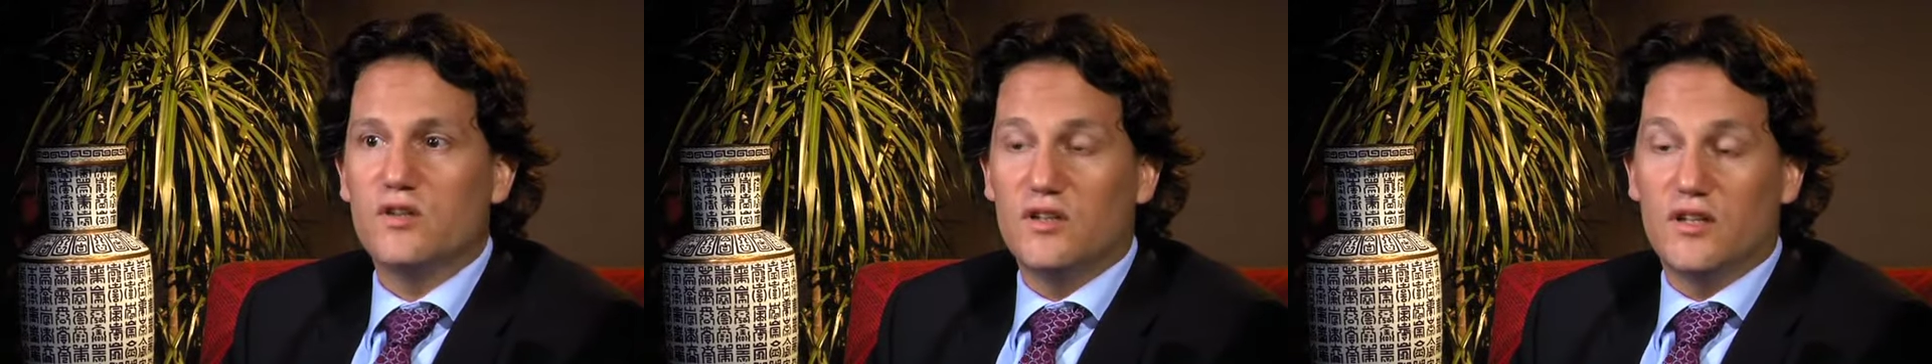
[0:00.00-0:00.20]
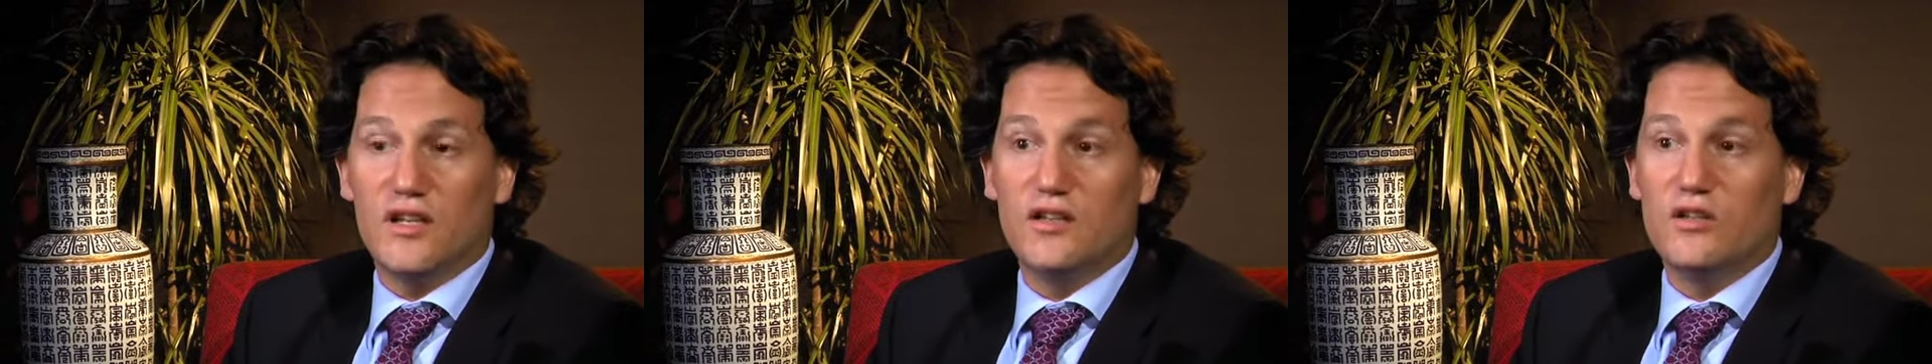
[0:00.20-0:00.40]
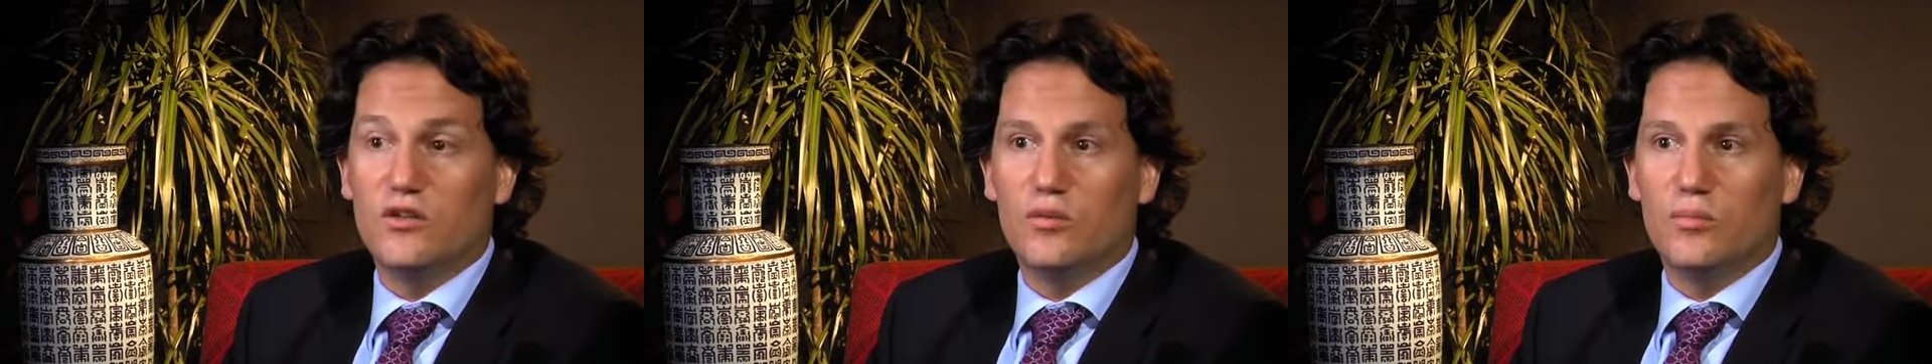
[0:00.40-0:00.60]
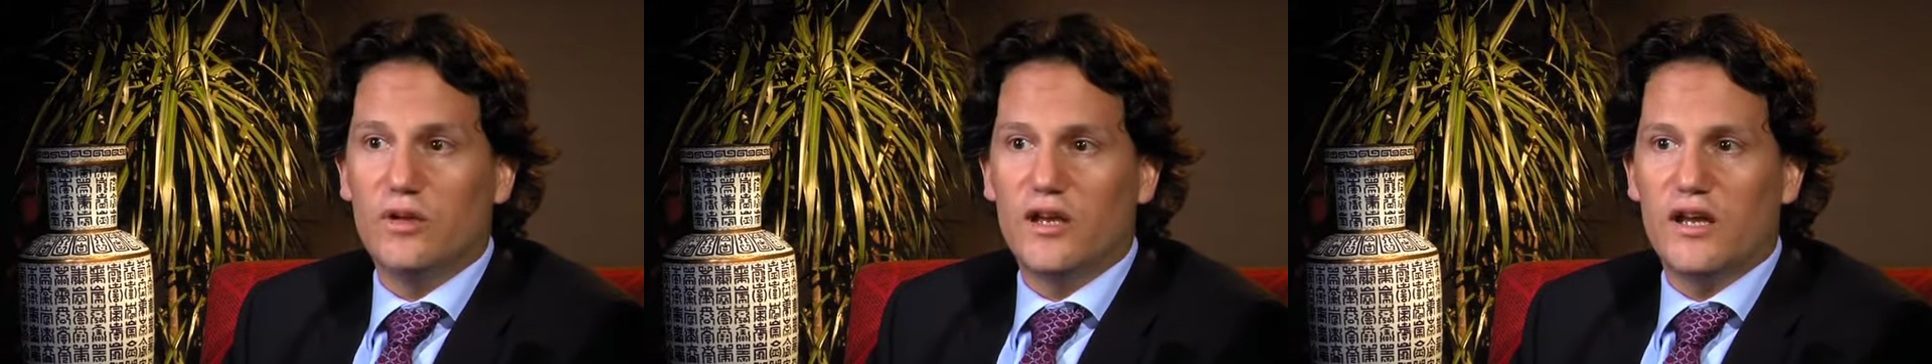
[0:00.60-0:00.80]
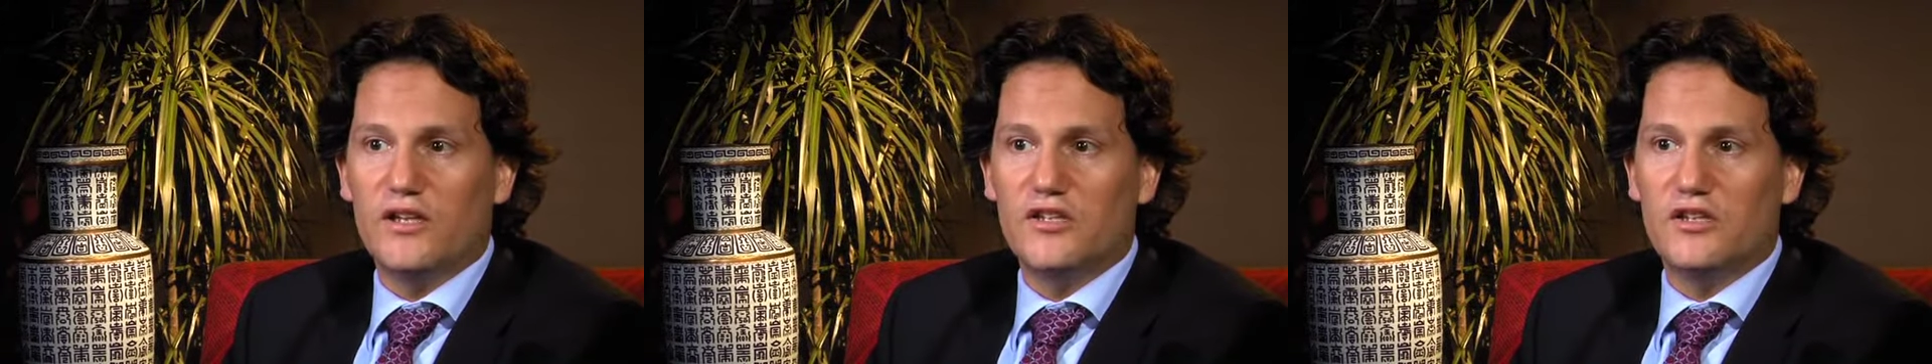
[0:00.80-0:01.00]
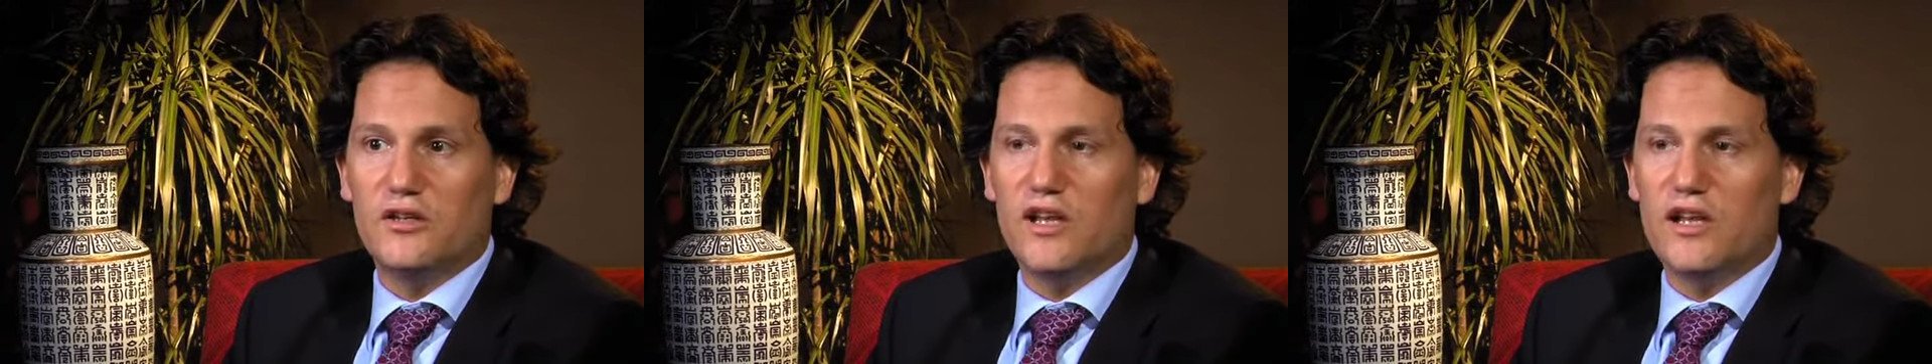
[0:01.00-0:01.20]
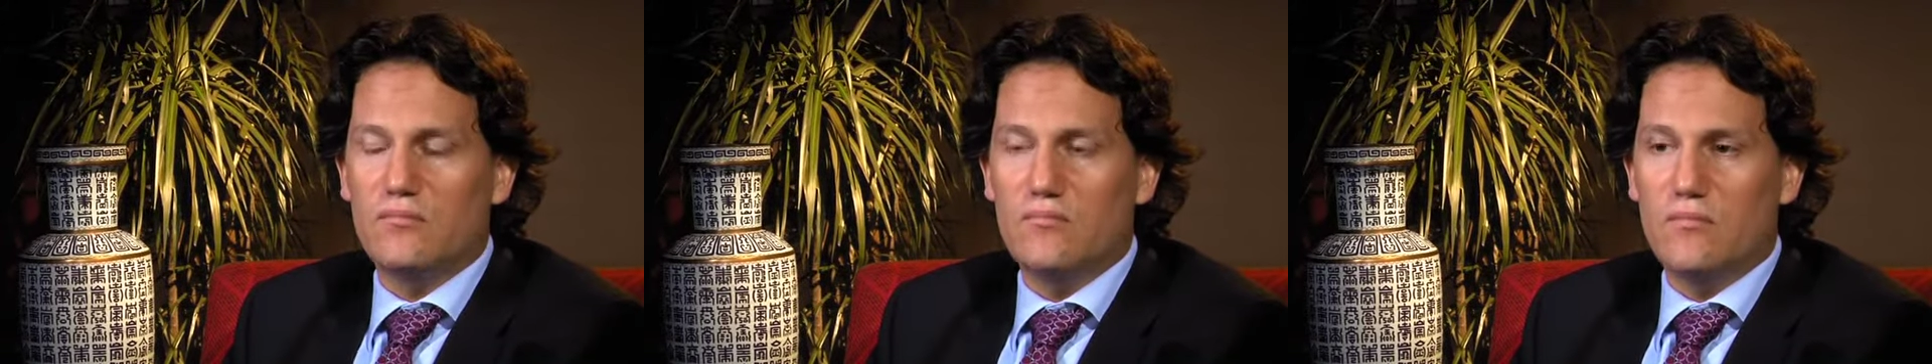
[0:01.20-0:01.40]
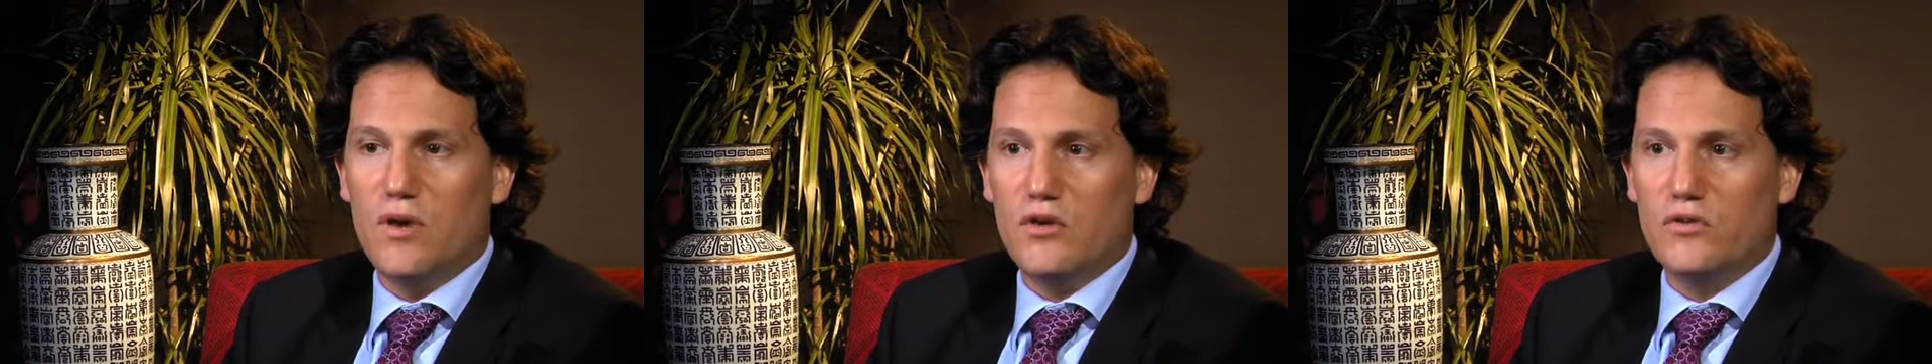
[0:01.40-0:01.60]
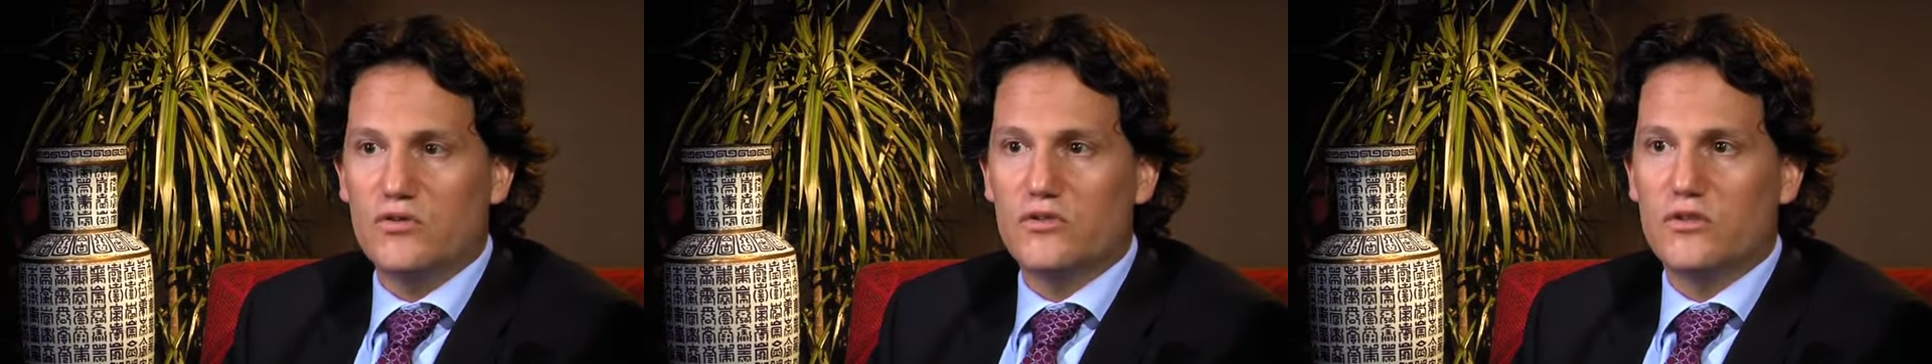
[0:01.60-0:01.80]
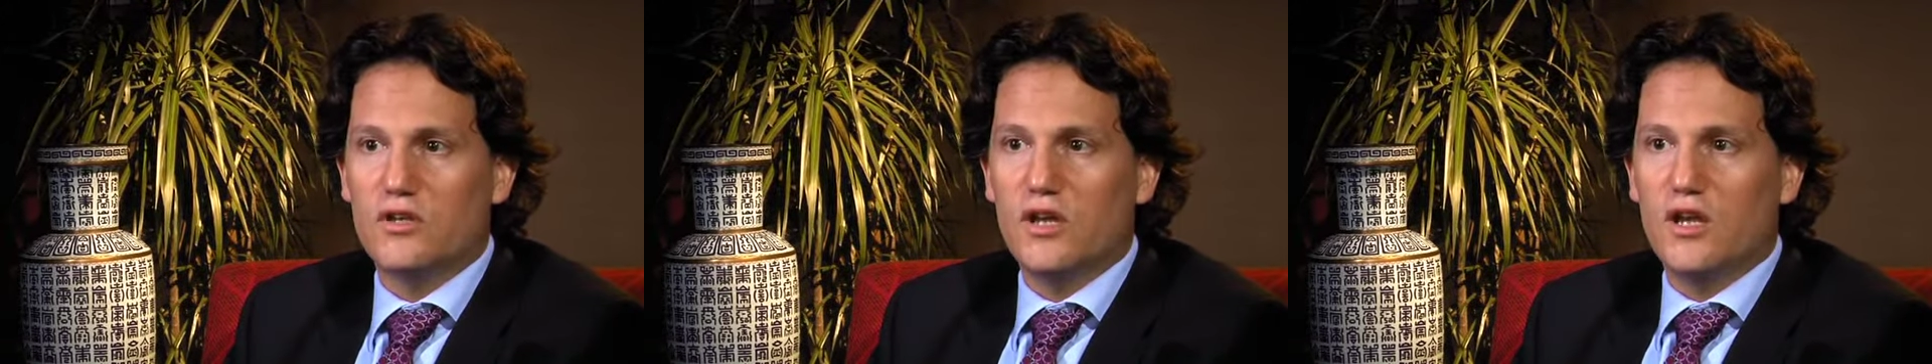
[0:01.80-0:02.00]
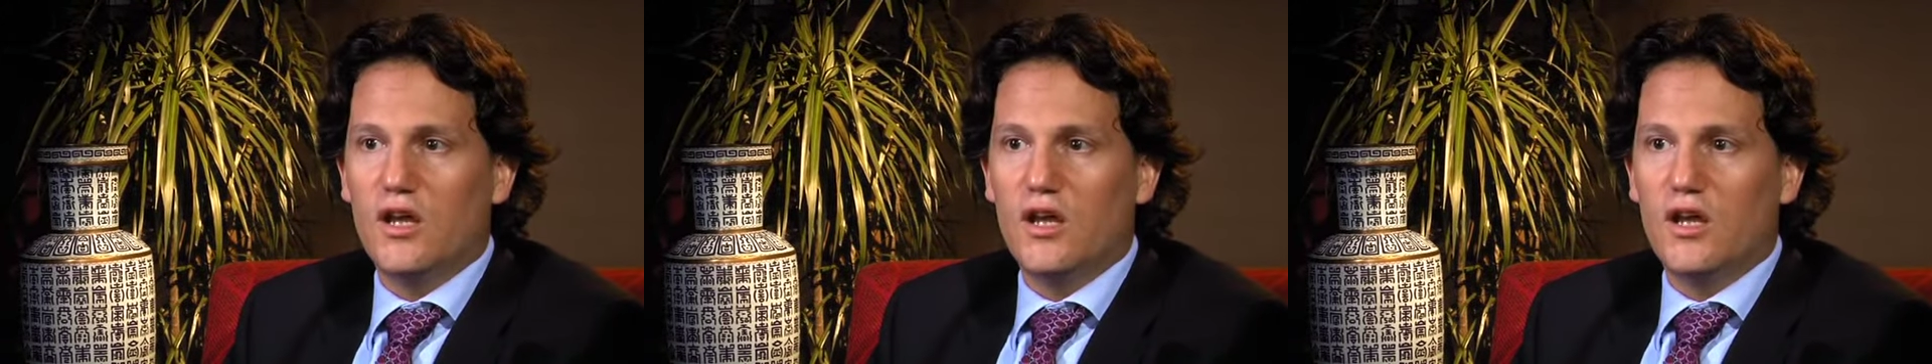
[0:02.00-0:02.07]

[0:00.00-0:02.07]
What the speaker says: legal obligation. And most